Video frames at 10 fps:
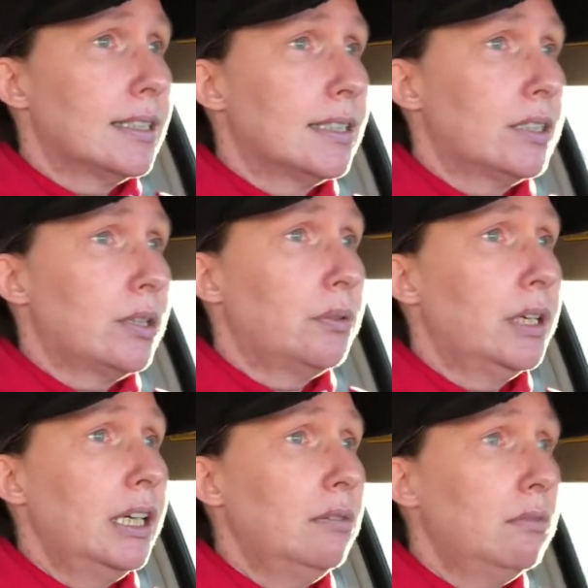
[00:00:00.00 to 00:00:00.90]
So
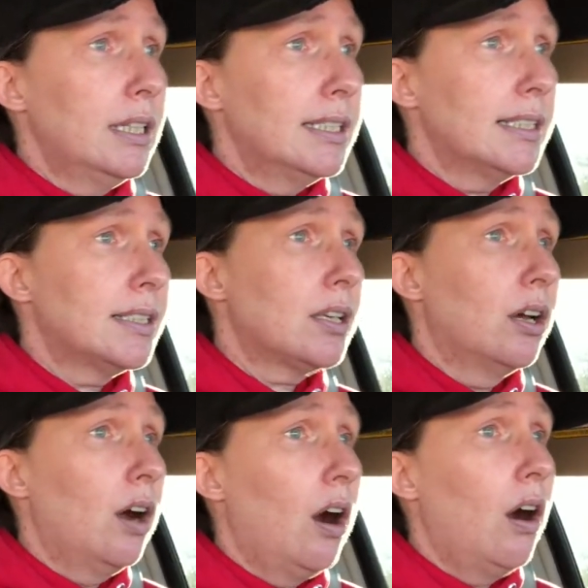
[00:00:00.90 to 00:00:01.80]
it was
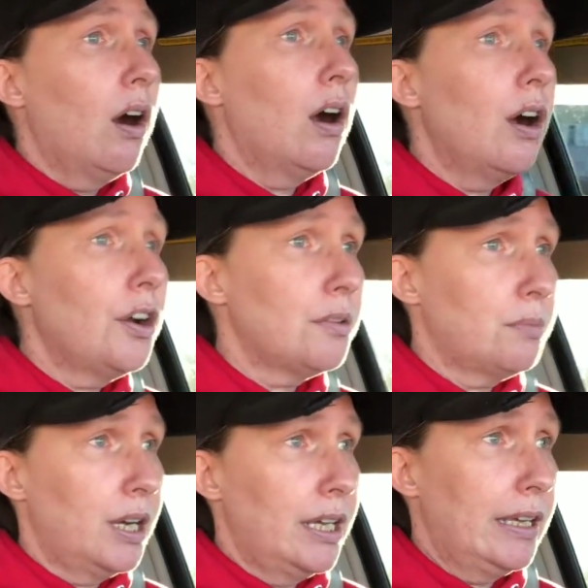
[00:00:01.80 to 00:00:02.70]

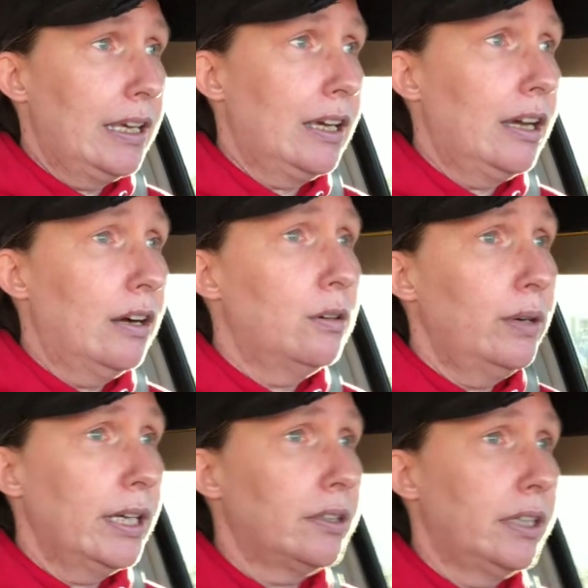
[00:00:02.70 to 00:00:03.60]
heartbreaking how
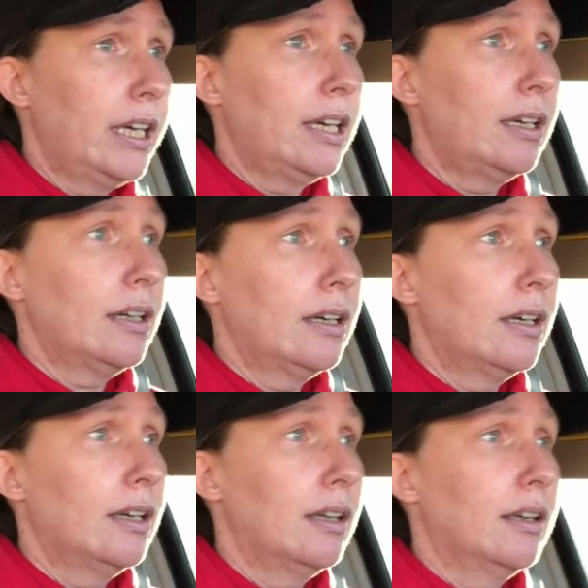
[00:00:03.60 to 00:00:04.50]
quickly
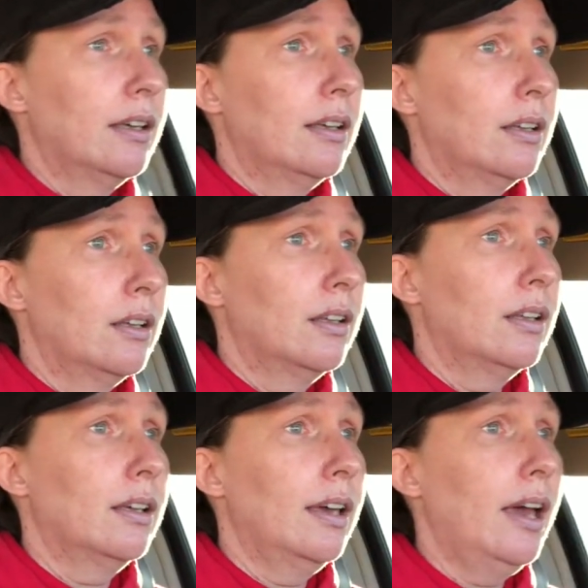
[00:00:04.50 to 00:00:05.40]

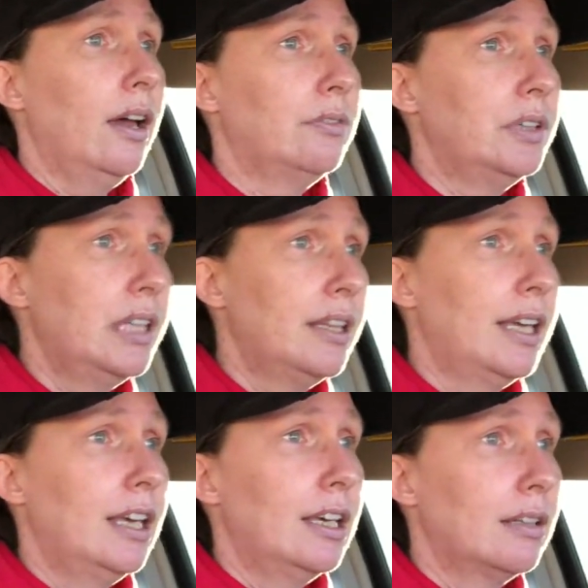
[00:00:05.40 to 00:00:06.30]

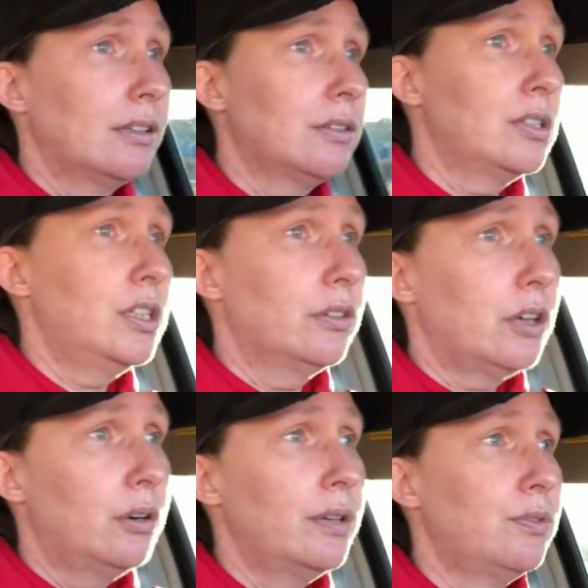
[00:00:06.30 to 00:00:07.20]
everything,
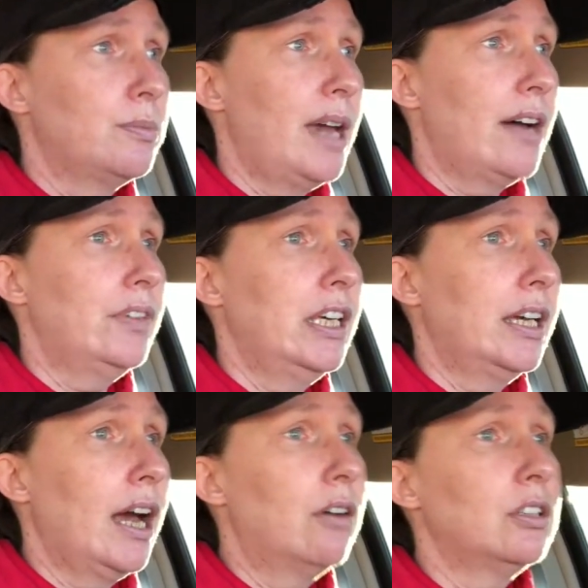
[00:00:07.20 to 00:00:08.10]
going from
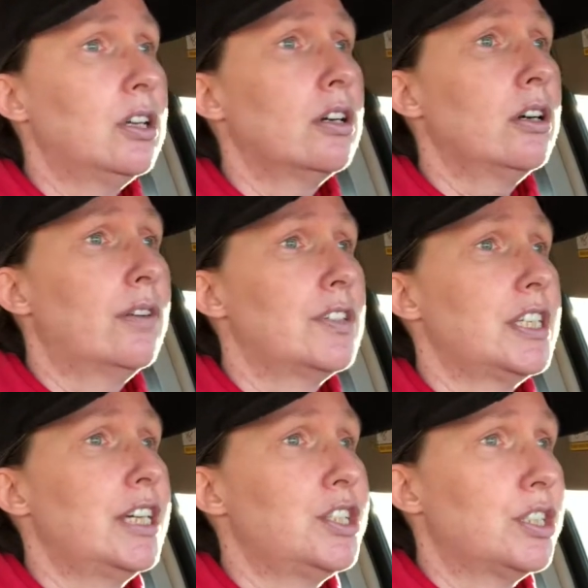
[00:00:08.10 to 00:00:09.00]
having hour-long
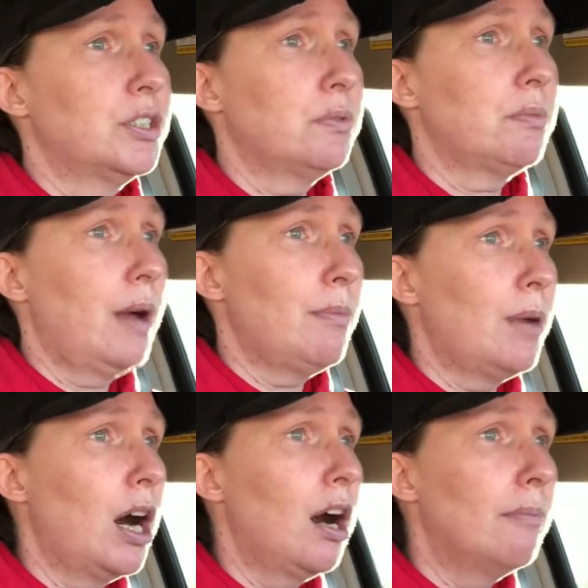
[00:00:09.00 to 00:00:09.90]
conversations with my
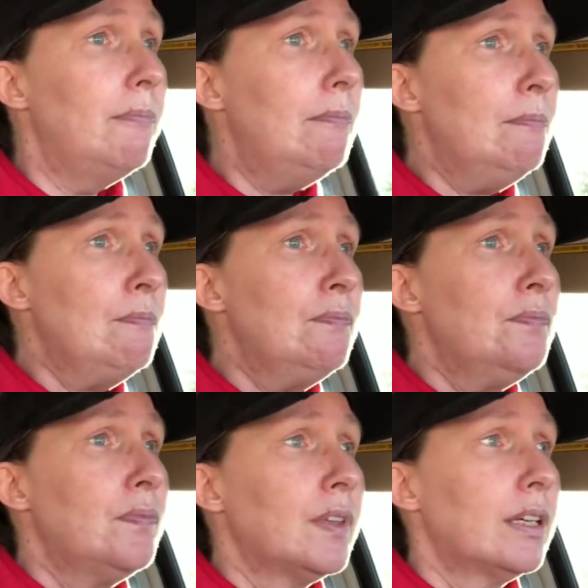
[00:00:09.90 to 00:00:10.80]
mom,
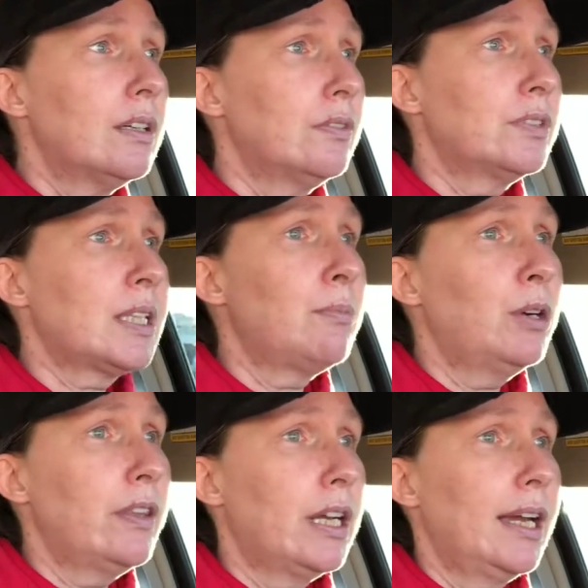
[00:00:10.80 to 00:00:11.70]

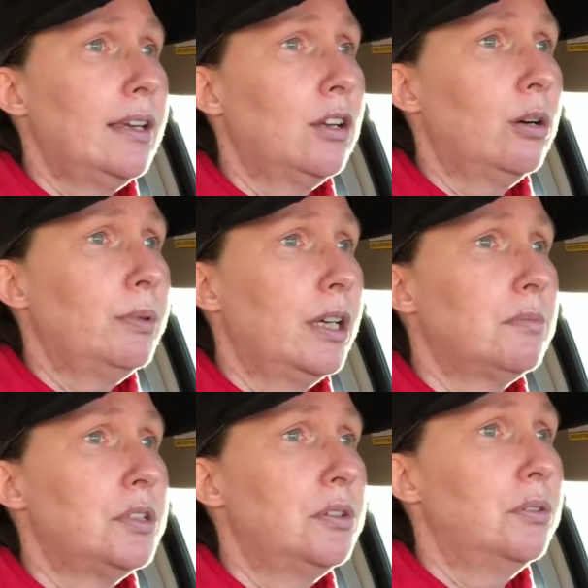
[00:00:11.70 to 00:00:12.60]
someone that I could open up
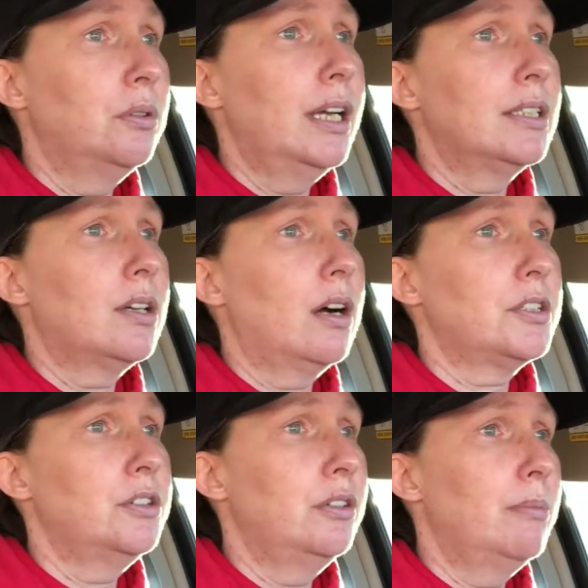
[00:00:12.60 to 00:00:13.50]
to and talk
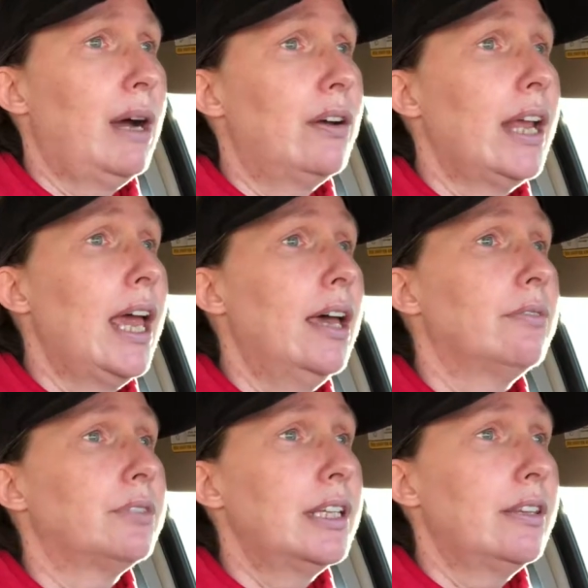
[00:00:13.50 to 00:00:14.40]
to about
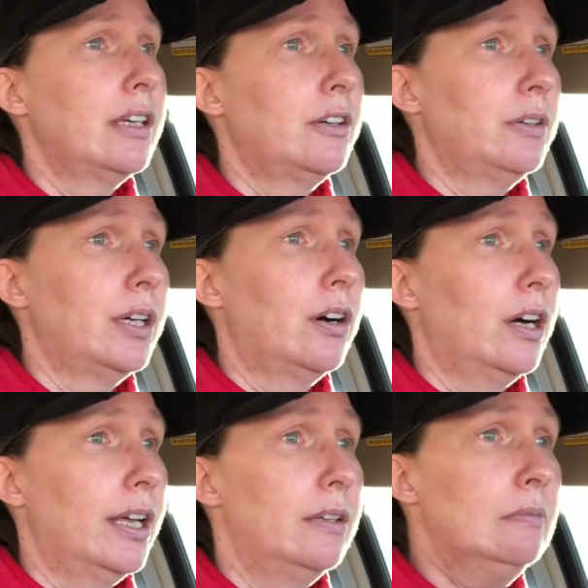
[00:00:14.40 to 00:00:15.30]
everything going on